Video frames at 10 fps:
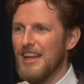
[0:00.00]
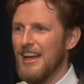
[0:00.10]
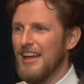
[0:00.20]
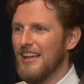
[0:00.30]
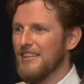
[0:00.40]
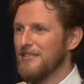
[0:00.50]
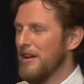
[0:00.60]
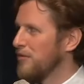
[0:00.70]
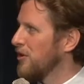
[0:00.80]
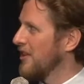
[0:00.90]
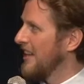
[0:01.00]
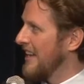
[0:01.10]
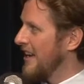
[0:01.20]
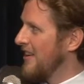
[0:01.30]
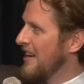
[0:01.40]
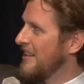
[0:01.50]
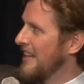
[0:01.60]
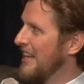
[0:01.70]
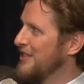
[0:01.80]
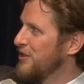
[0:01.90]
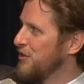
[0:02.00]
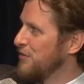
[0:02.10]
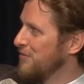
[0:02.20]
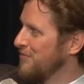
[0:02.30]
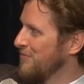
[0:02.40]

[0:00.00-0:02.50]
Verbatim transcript: uh, that we're going to let Gary out of the cage soon.